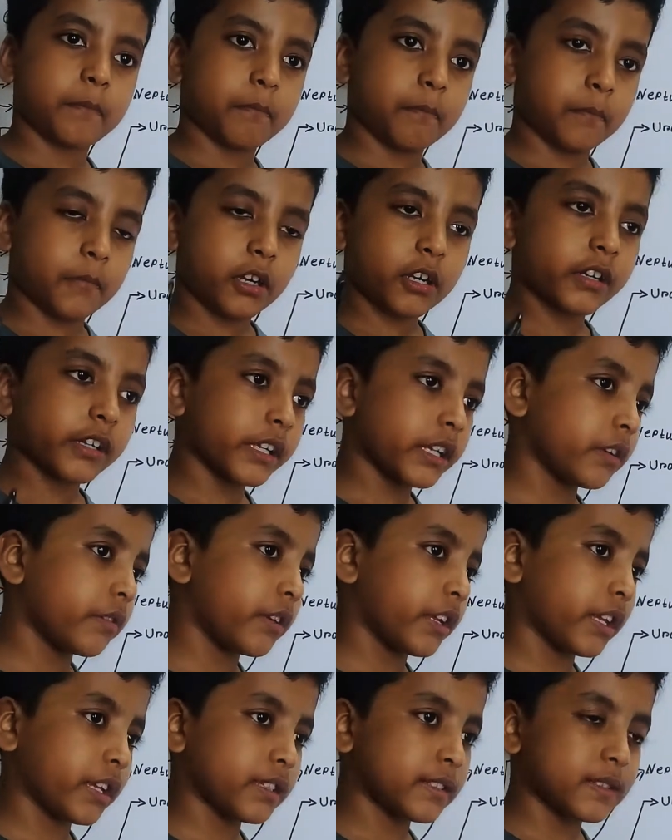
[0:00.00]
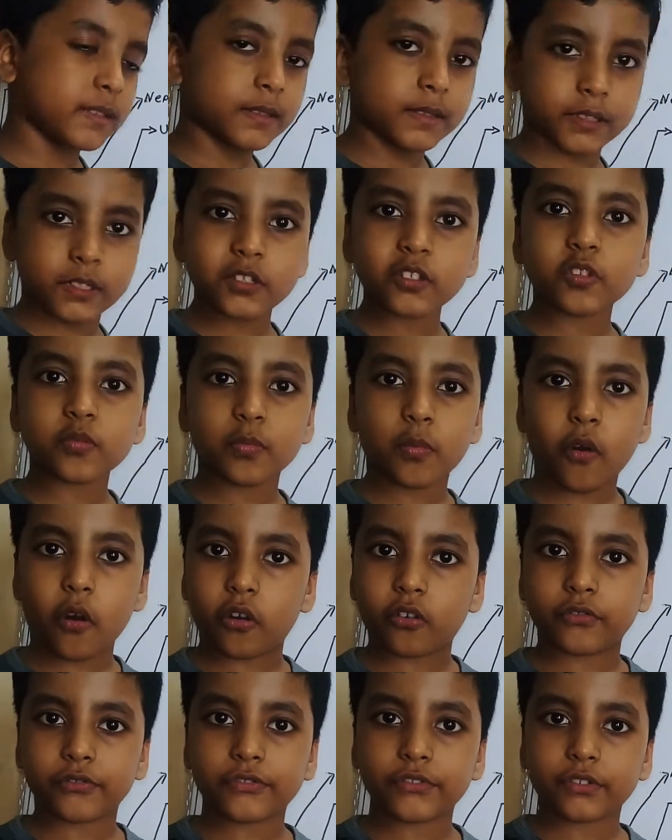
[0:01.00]
Mercury's this
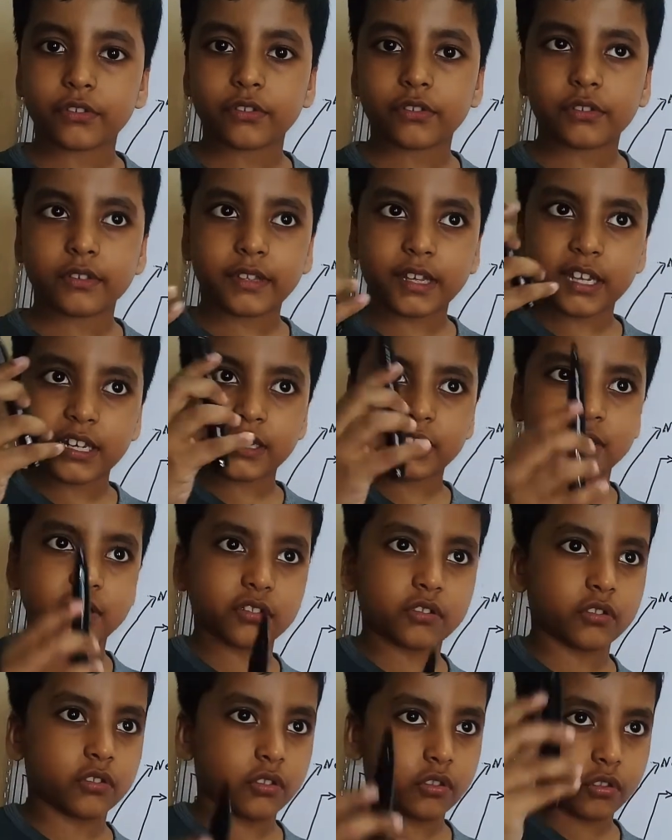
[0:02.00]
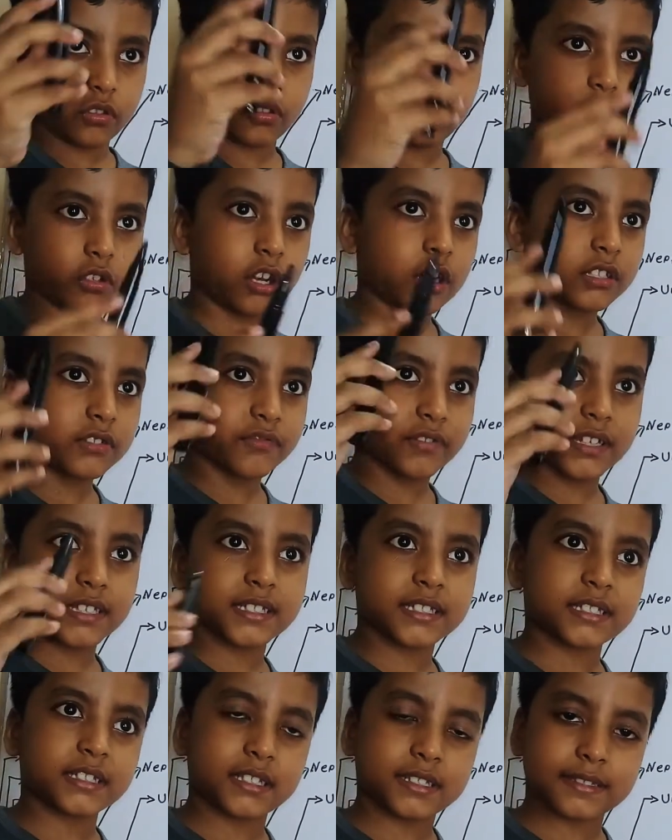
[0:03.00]
part that is not
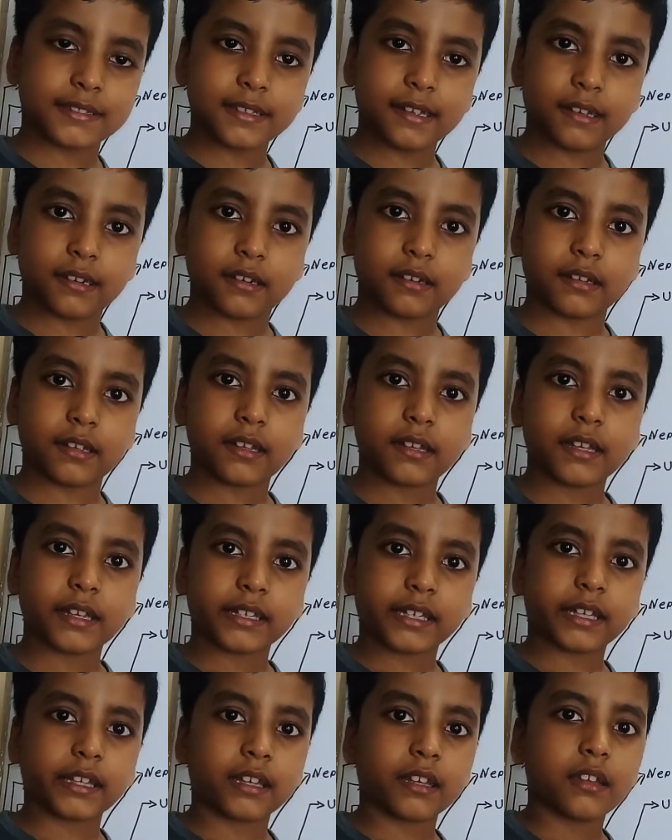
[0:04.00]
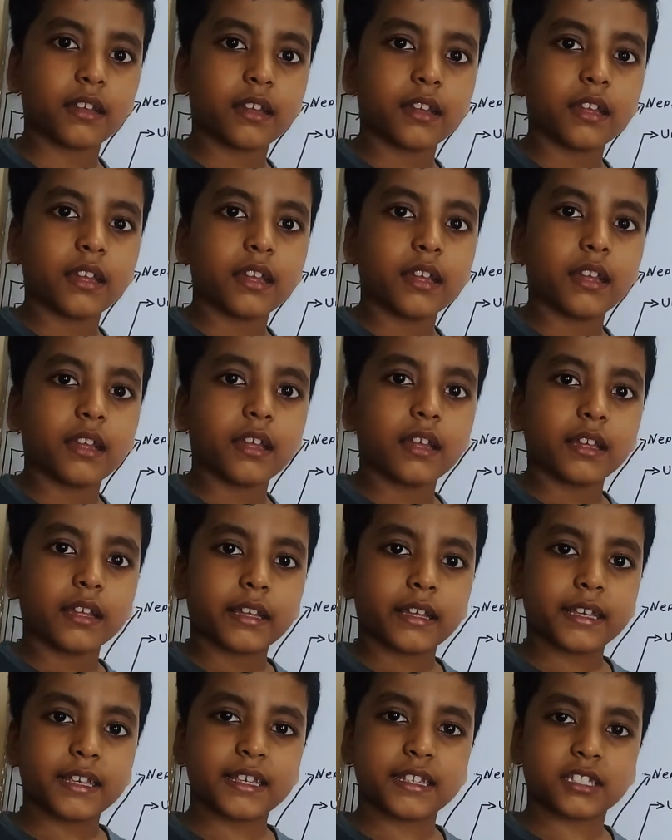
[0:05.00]
facing the sun
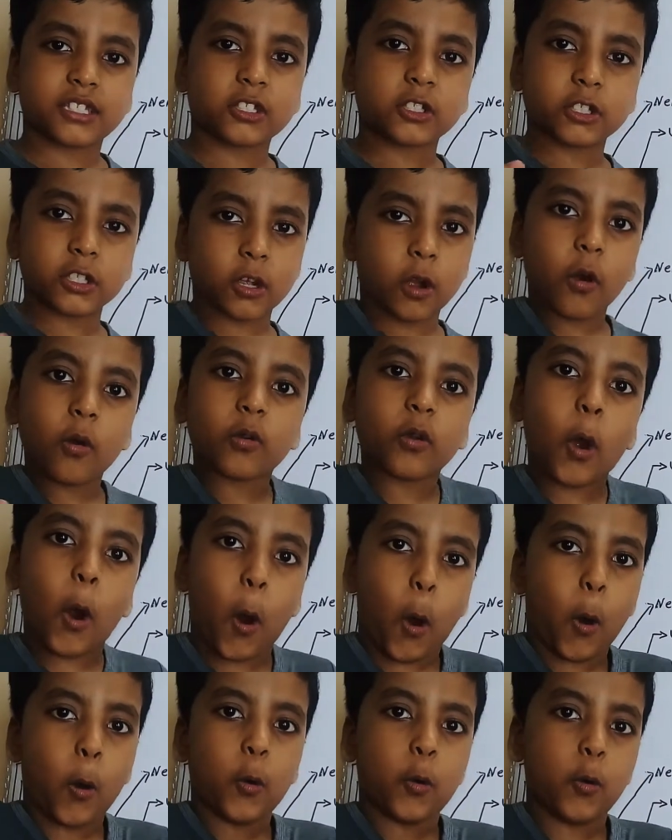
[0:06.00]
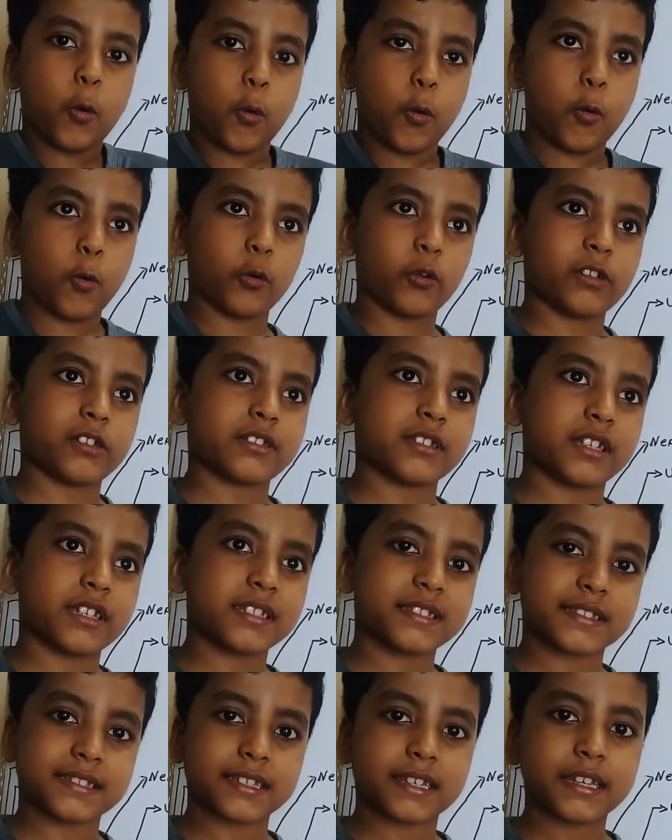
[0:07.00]
is so cold.
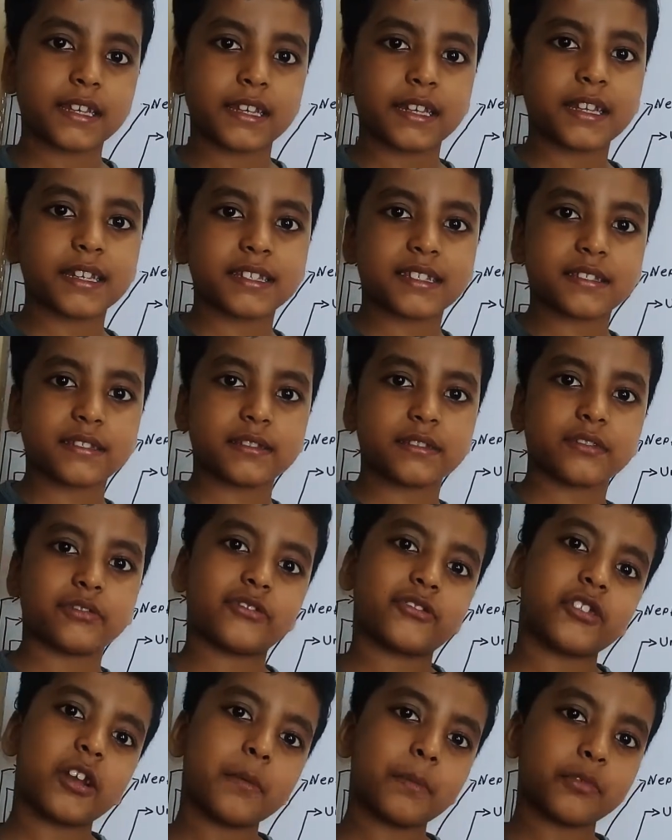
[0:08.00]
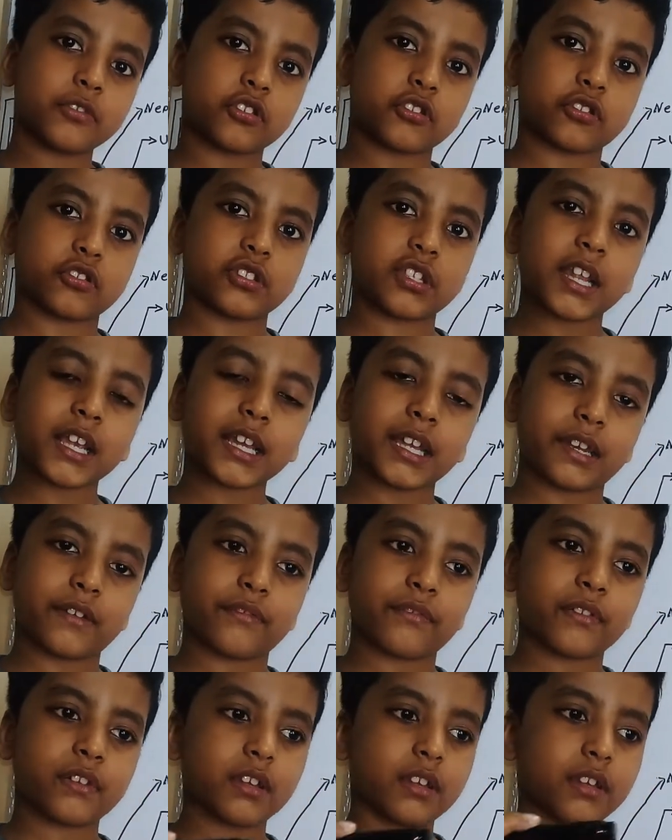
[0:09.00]
Its temperature is negative.